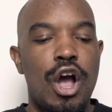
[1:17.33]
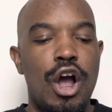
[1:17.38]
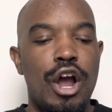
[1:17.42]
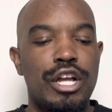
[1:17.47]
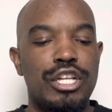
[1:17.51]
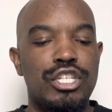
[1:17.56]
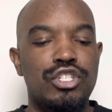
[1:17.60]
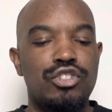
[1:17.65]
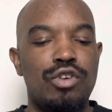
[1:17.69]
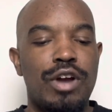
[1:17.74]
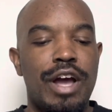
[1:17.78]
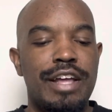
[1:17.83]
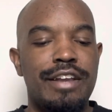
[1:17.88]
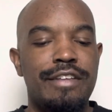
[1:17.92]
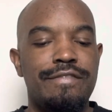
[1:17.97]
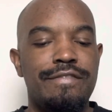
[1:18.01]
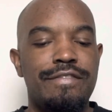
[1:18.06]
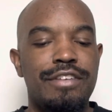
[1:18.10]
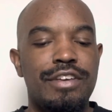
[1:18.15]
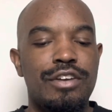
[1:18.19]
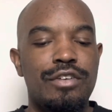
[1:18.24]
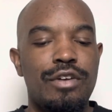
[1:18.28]
are trying to
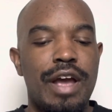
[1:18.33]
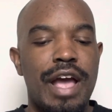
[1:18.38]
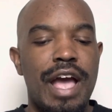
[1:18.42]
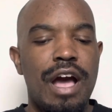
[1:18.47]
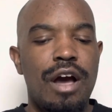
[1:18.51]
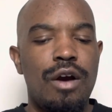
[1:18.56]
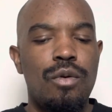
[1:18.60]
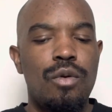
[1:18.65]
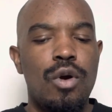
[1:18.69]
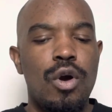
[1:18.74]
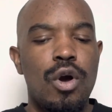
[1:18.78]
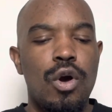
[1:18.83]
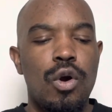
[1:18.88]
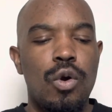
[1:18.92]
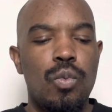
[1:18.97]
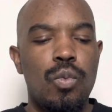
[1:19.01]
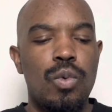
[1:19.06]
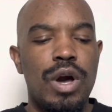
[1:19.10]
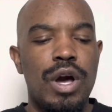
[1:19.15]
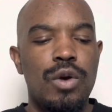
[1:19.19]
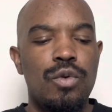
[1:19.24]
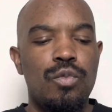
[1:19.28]
figure out
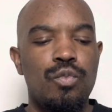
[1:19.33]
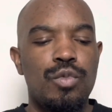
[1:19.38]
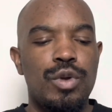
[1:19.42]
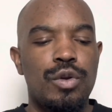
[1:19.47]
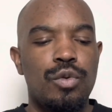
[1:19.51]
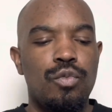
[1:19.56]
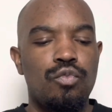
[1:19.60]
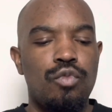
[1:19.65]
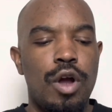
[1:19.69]
what went